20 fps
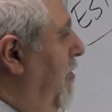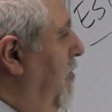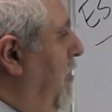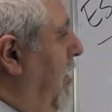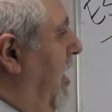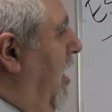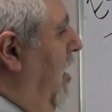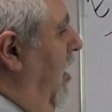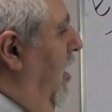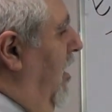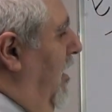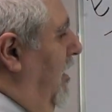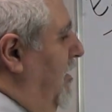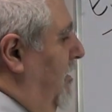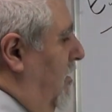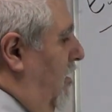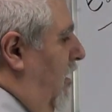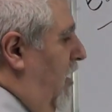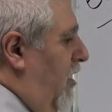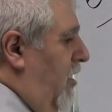
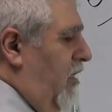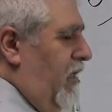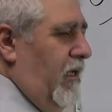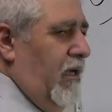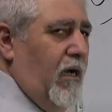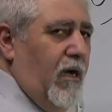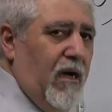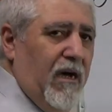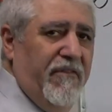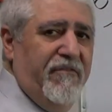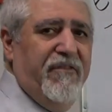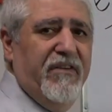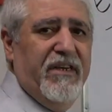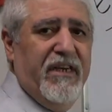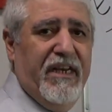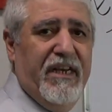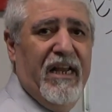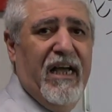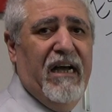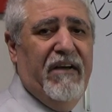Because often
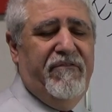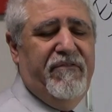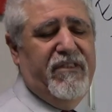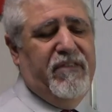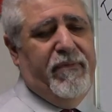enough,